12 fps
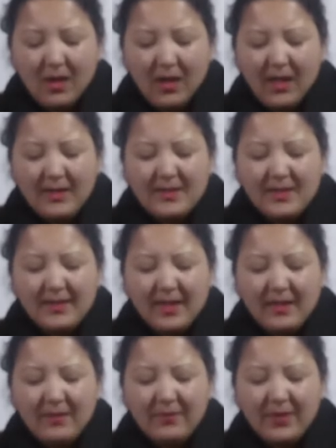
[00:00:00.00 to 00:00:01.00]
Until
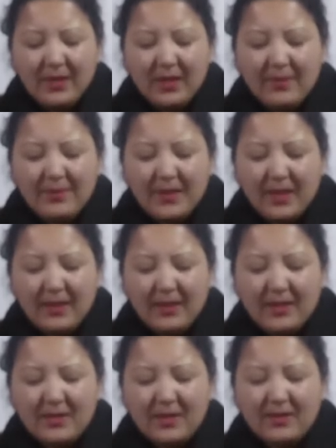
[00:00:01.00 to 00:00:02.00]
then, we keep telling
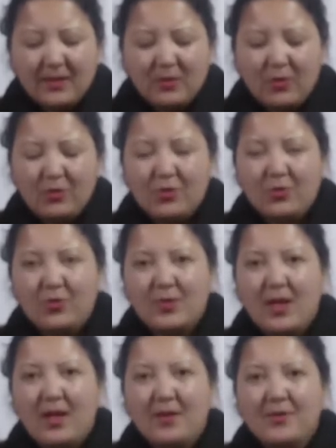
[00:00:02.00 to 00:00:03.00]
each other not to lose
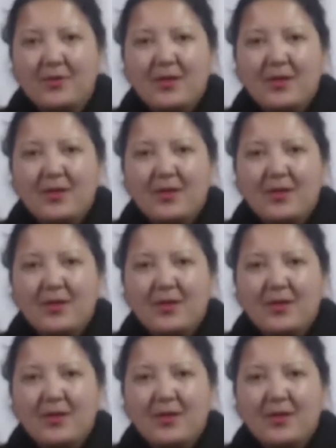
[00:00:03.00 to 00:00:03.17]
heart.